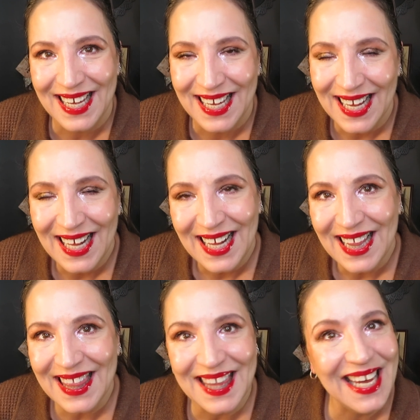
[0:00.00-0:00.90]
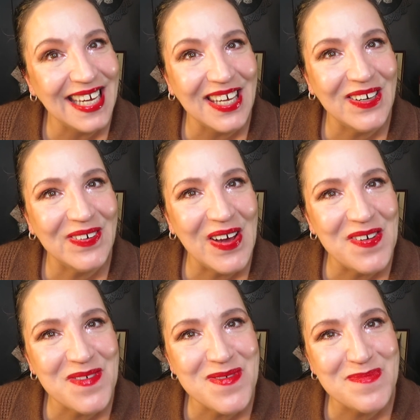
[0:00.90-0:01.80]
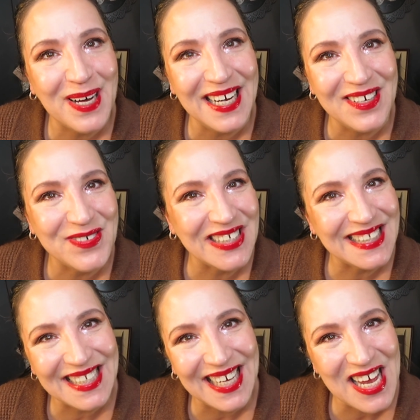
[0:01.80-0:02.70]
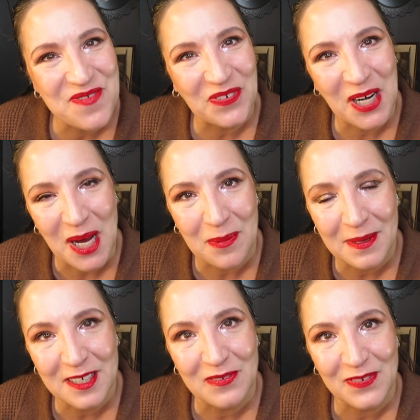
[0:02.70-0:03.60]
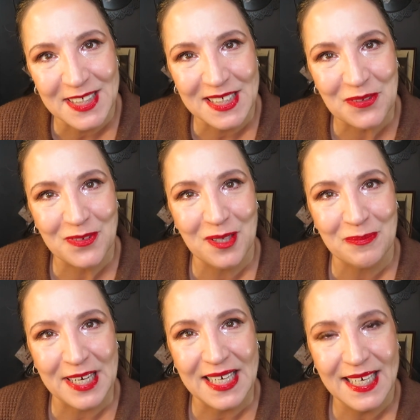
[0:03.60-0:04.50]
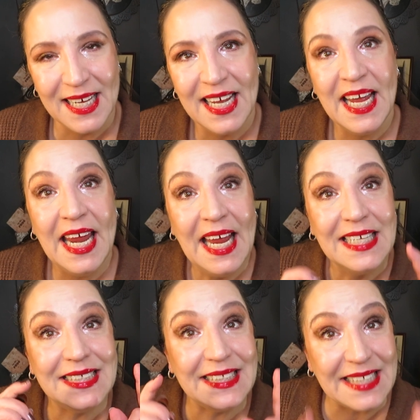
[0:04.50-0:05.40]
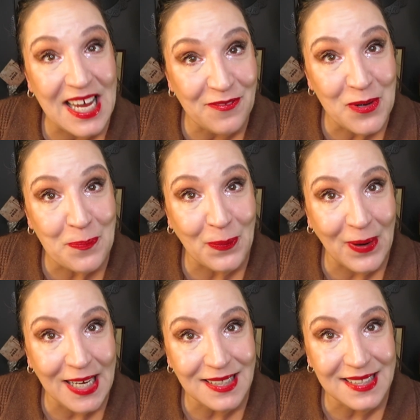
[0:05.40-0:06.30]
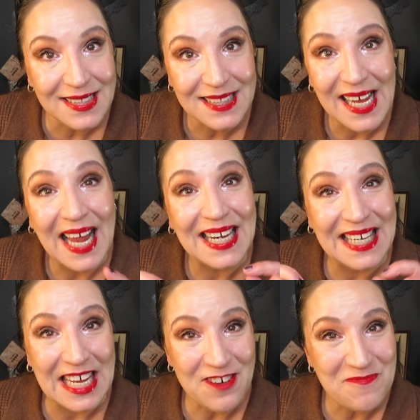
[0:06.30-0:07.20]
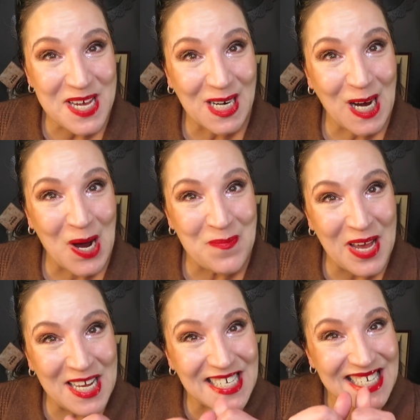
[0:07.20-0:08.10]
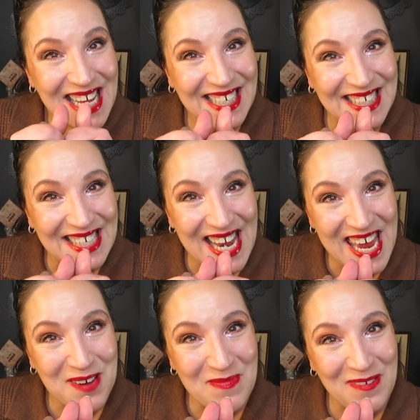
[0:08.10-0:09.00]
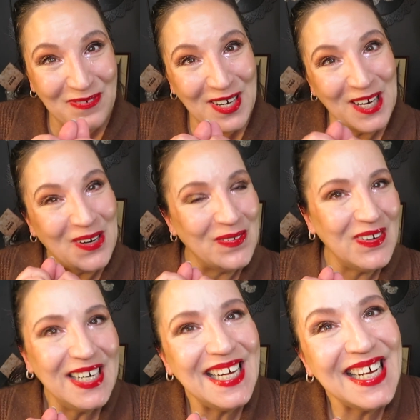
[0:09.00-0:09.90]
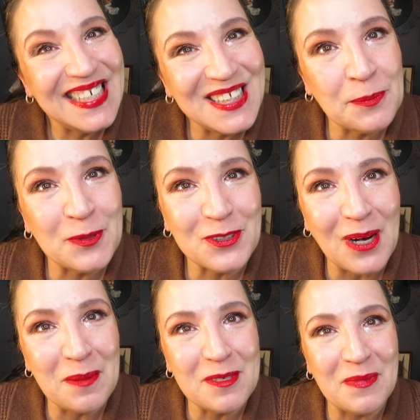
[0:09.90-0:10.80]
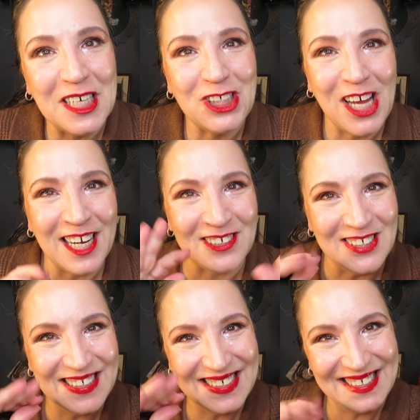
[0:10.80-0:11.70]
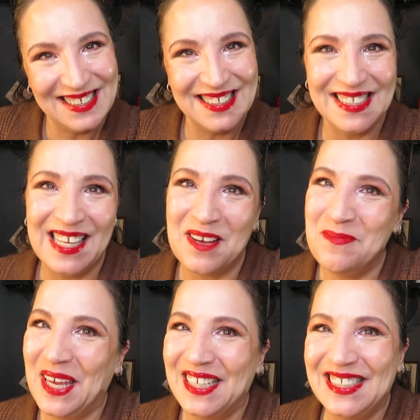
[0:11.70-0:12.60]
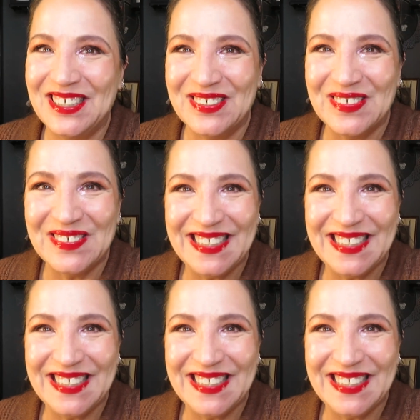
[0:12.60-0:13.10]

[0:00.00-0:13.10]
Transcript: Thank you everybody once again for coming to visit with me. Save your points, leave me a comment, like my video, and subscribe to my channel. A bientôt.